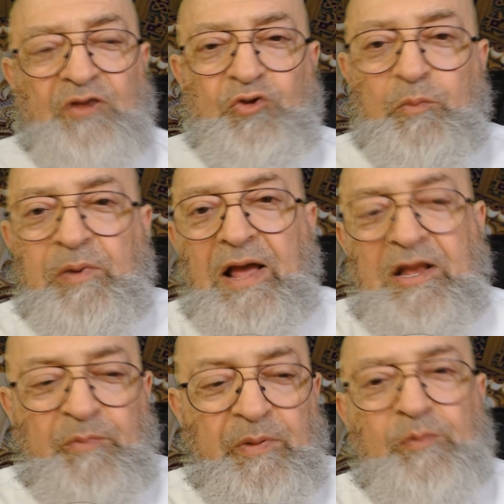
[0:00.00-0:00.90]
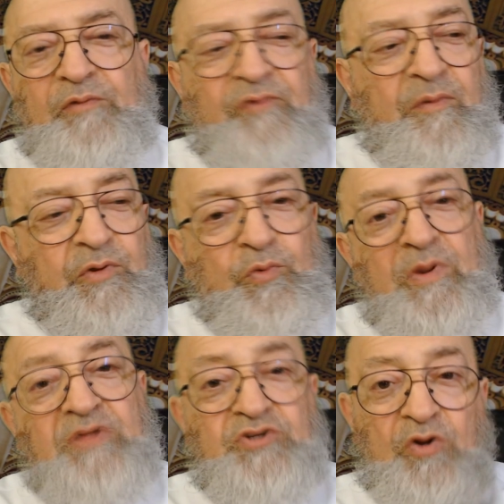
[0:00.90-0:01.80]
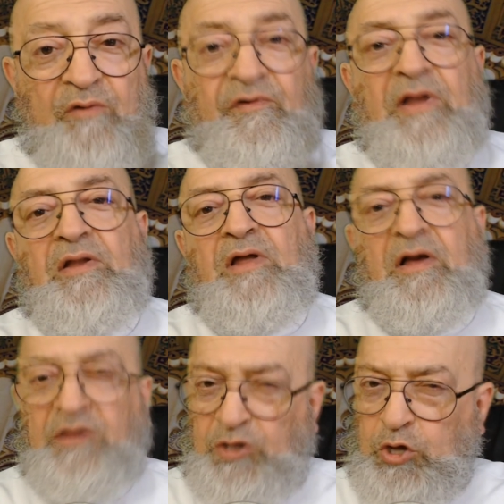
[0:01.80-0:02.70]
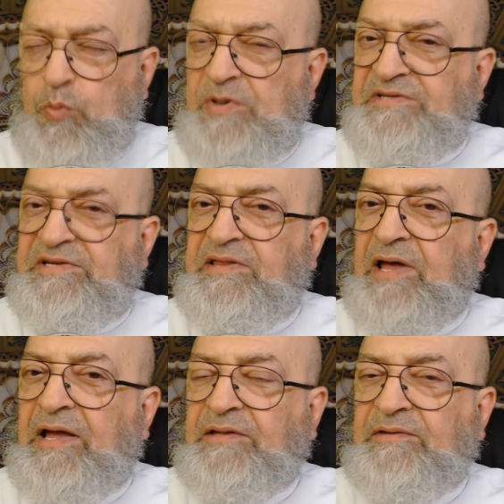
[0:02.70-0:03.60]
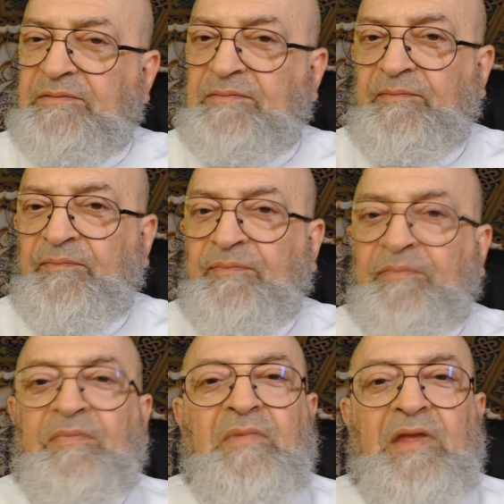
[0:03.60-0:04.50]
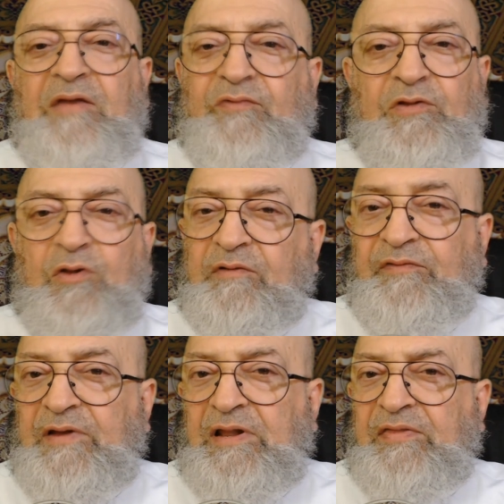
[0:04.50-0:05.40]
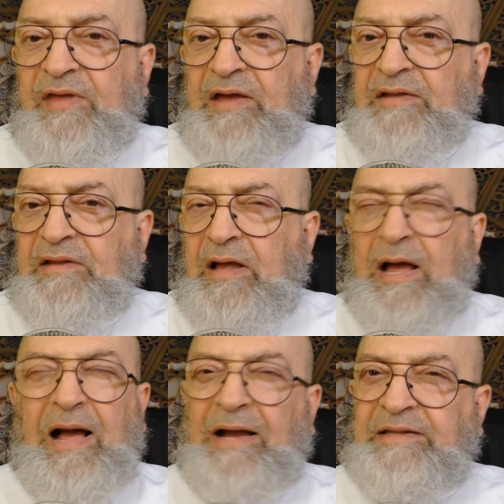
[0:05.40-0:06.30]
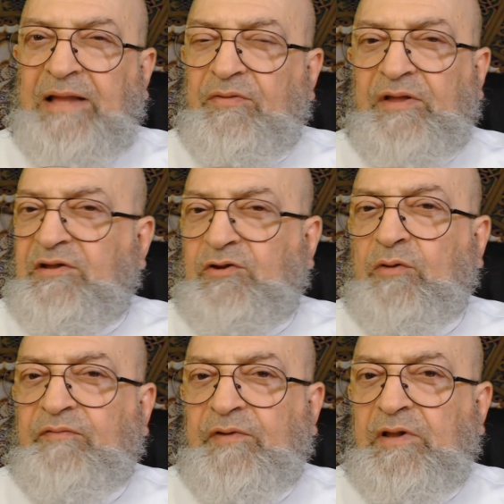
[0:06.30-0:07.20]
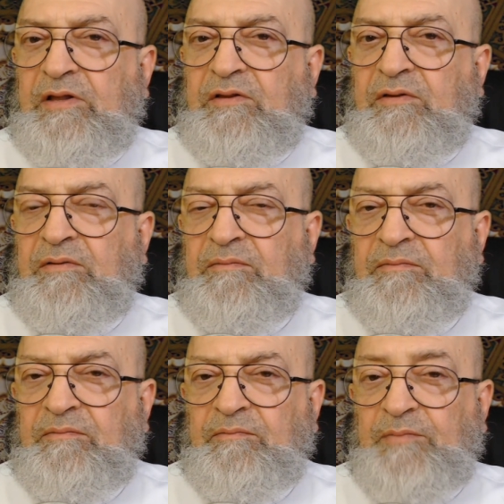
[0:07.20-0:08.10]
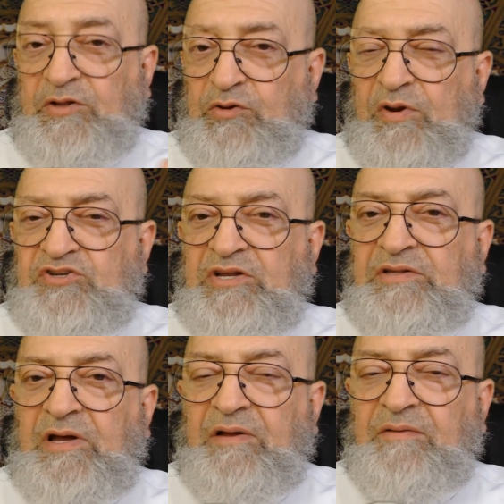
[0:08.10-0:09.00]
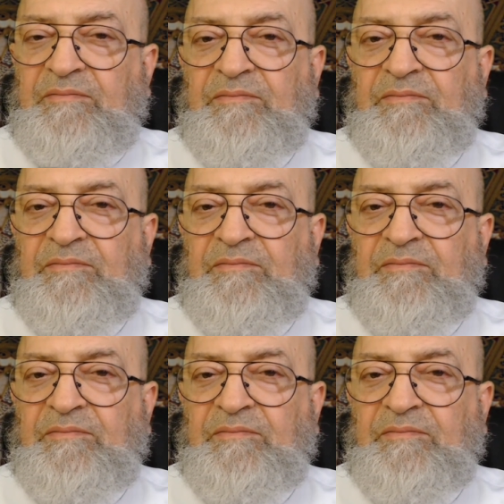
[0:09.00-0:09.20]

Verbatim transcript: to block people from the religion of Allah. You will see that. If you don't feel it, that I doubt that you don't feel it. But your agenda.